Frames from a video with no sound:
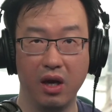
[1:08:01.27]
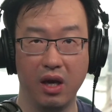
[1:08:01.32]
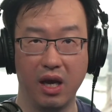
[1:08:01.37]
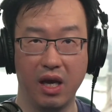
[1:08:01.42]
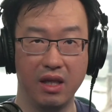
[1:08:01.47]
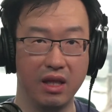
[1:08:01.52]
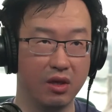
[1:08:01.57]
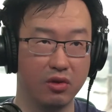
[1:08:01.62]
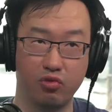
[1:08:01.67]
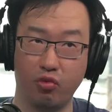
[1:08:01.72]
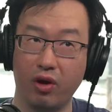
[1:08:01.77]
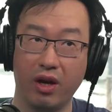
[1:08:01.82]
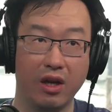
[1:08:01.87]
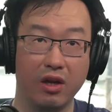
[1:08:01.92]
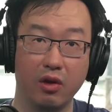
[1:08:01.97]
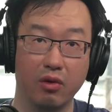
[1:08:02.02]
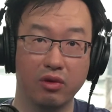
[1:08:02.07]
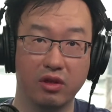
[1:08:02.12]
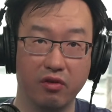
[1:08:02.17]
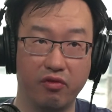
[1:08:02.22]
And there's really
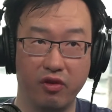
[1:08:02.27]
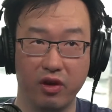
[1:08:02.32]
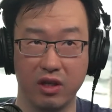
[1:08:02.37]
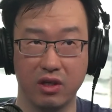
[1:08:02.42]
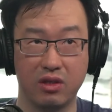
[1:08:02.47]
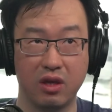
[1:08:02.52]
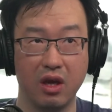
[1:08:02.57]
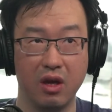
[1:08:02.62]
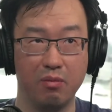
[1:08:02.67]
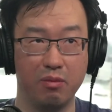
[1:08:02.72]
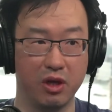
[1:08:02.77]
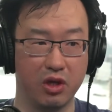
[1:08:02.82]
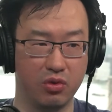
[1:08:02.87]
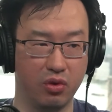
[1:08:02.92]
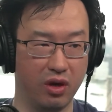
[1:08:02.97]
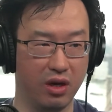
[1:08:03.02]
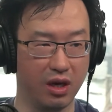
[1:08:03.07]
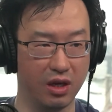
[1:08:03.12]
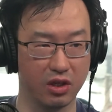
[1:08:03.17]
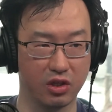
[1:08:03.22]
no difference
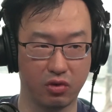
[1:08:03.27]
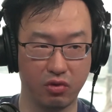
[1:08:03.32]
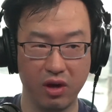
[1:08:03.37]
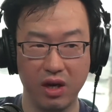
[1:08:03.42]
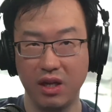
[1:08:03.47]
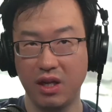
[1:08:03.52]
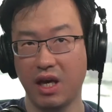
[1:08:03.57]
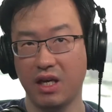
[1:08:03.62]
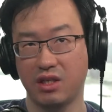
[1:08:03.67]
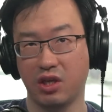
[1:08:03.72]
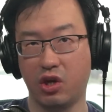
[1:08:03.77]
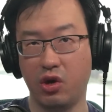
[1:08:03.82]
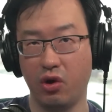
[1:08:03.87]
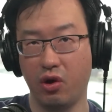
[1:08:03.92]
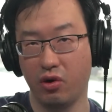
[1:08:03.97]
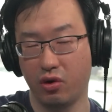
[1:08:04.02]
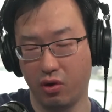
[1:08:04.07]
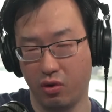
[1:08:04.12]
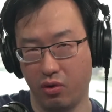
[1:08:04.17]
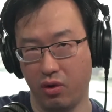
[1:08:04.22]
between a screen that has a
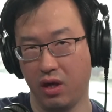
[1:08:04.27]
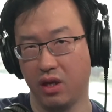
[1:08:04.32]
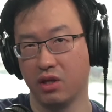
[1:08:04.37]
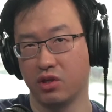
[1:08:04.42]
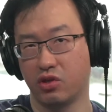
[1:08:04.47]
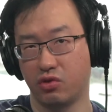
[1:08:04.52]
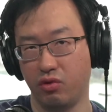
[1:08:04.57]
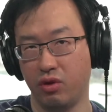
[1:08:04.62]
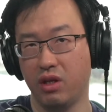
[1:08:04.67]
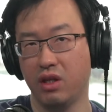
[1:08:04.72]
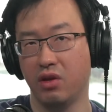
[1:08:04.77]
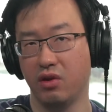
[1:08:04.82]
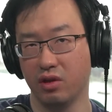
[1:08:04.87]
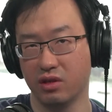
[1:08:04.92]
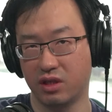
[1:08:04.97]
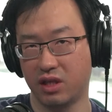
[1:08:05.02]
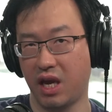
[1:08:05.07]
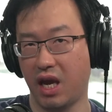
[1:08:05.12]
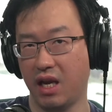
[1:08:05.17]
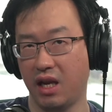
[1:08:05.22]
QR code and a screen that you're
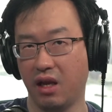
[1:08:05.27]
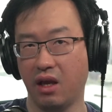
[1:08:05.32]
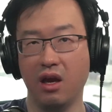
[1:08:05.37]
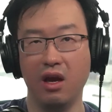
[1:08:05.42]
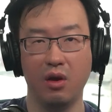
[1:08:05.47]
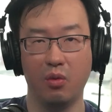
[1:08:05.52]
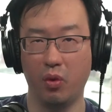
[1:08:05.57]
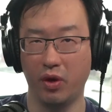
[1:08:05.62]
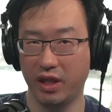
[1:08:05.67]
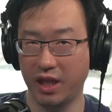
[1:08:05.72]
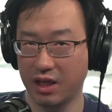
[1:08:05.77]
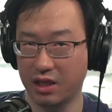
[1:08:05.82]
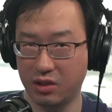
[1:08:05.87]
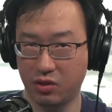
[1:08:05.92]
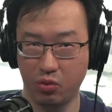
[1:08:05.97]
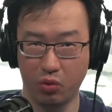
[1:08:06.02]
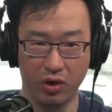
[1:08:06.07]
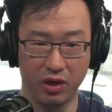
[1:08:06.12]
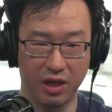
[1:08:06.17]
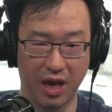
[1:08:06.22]
scanning, whether that's
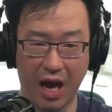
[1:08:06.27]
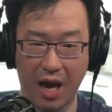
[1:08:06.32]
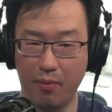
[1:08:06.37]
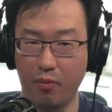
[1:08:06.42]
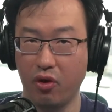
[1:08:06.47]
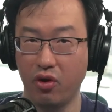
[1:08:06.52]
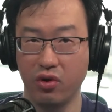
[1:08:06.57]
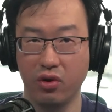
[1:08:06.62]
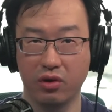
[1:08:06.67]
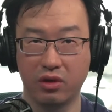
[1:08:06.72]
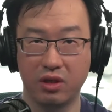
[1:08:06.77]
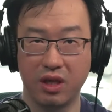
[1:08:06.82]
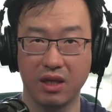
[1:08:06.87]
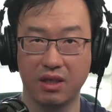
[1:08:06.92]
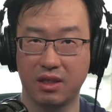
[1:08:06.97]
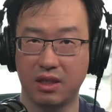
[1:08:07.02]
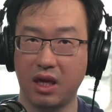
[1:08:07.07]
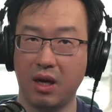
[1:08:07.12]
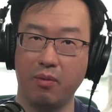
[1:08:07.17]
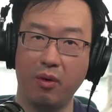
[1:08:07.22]
to a dApp on your
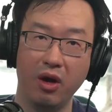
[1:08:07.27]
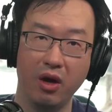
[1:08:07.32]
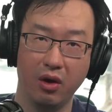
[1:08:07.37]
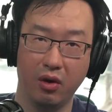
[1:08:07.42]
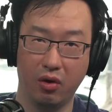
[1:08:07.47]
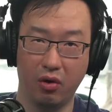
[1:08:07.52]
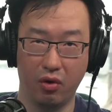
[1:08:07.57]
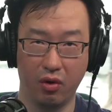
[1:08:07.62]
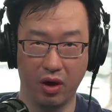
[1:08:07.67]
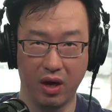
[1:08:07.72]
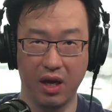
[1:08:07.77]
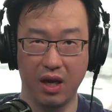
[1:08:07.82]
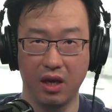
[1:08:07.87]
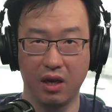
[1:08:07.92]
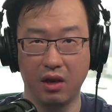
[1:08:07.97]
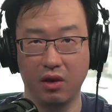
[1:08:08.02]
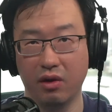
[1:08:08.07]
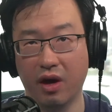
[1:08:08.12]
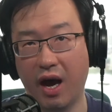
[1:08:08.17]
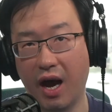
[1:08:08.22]
desktop or a
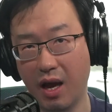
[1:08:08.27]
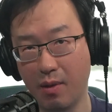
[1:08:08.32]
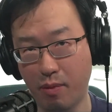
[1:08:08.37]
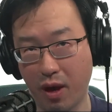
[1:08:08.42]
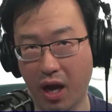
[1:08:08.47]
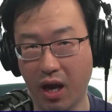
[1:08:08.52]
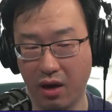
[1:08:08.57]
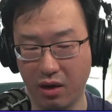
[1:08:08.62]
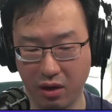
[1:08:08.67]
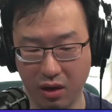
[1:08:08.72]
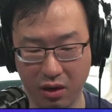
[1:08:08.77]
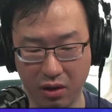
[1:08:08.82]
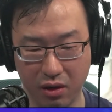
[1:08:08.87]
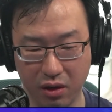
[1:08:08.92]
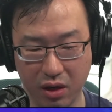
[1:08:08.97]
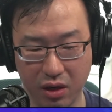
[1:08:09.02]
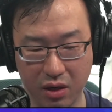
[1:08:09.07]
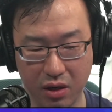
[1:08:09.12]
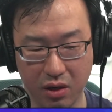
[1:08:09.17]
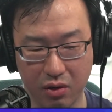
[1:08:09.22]
little iPad
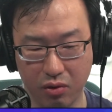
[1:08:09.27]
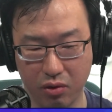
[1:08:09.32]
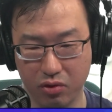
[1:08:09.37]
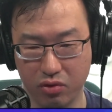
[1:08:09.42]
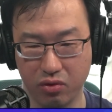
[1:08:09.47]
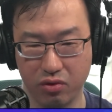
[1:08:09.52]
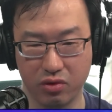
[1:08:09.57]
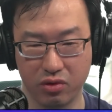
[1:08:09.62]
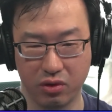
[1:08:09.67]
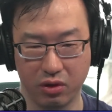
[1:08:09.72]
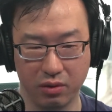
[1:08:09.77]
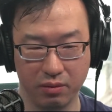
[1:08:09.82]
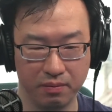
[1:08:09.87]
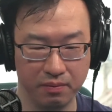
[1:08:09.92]
in a grocery store.